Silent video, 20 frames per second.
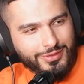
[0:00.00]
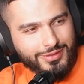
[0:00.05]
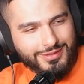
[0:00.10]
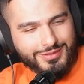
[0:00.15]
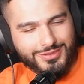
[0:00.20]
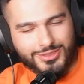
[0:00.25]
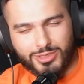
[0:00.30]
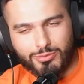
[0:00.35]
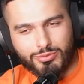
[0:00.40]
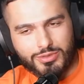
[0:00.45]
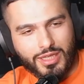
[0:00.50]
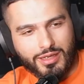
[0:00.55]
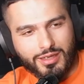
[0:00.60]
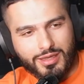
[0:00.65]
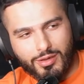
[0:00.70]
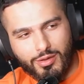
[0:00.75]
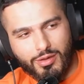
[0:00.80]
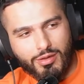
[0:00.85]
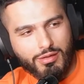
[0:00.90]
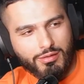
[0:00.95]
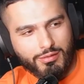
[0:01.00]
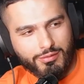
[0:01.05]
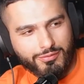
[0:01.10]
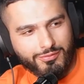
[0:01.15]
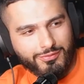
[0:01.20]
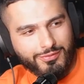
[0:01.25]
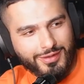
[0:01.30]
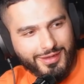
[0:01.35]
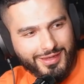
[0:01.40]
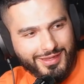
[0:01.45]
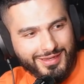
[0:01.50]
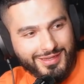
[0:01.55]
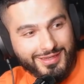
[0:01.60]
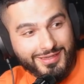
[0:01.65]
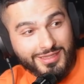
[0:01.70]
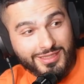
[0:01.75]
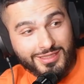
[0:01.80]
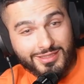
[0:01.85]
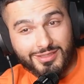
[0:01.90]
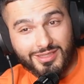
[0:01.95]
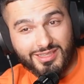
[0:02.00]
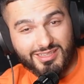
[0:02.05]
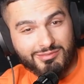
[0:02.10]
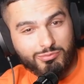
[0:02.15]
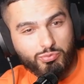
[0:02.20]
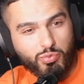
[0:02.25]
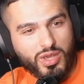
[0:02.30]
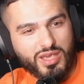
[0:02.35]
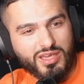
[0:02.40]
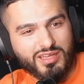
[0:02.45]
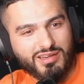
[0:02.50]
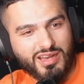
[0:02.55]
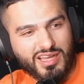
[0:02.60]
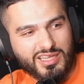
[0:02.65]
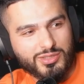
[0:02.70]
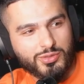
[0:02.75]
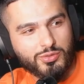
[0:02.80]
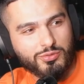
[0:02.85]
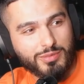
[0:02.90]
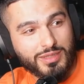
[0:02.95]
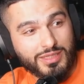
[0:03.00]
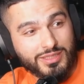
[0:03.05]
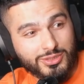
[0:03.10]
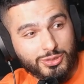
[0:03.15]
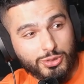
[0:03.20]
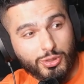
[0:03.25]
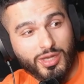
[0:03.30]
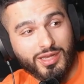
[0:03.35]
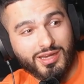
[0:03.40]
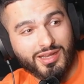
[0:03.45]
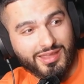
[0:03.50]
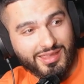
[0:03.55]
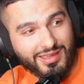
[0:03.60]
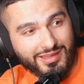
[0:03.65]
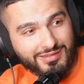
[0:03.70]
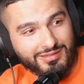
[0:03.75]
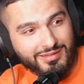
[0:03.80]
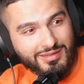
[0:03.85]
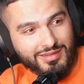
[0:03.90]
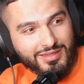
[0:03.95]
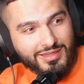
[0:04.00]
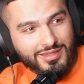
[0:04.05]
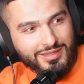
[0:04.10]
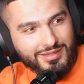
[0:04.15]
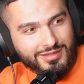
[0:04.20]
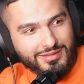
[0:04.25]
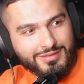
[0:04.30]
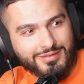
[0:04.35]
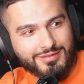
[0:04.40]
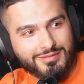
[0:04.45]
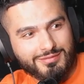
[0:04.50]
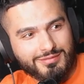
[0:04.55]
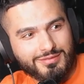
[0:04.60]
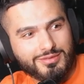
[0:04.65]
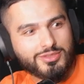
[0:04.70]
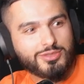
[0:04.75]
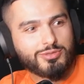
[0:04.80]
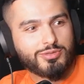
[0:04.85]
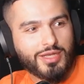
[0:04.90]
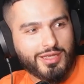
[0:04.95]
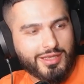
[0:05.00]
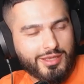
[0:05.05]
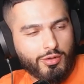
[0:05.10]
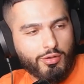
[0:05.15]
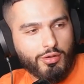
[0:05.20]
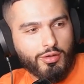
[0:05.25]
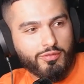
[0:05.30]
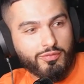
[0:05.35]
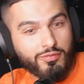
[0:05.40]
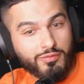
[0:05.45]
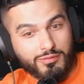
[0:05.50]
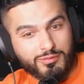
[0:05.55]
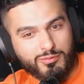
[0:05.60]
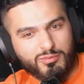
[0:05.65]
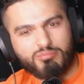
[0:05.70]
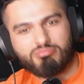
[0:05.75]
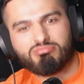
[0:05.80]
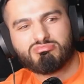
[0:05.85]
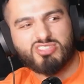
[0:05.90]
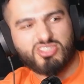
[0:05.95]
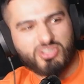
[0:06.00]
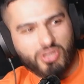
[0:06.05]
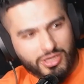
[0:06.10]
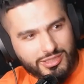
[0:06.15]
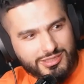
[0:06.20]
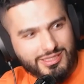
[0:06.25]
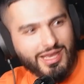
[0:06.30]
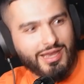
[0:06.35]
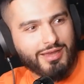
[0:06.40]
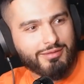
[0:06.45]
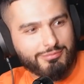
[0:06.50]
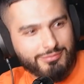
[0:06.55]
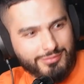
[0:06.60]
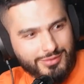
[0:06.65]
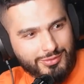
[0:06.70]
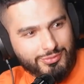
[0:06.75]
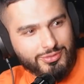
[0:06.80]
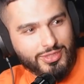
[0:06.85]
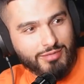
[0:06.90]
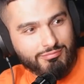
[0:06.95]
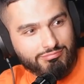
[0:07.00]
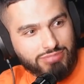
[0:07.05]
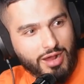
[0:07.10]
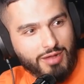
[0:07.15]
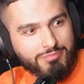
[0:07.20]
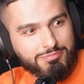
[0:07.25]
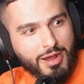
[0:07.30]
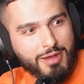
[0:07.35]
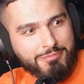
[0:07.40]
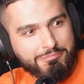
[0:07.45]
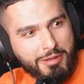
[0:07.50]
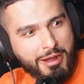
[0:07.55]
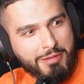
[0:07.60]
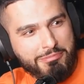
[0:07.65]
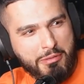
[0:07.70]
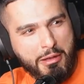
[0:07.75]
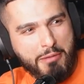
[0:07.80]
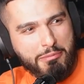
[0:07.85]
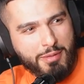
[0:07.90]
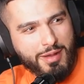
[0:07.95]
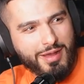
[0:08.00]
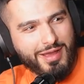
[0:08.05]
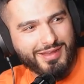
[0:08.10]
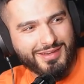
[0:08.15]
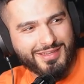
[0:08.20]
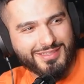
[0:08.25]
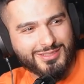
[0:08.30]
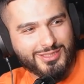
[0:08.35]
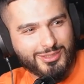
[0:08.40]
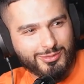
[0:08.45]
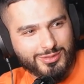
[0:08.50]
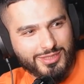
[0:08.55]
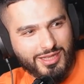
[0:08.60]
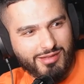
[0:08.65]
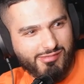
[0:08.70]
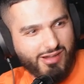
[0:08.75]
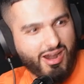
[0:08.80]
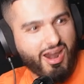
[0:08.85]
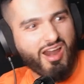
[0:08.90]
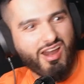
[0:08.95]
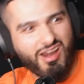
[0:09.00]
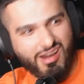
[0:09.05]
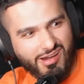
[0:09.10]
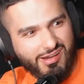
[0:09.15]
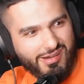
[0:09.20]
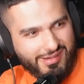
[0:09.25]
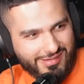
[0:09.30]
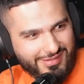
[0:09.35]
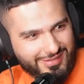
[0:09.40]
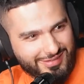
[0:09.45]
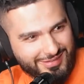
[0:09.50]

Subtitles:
she was like, get off, and then he waited like 2 minutes, tried again. She was like, get off. Third time he was like bah, bah, bah, bah, bah, and then she was like rawr.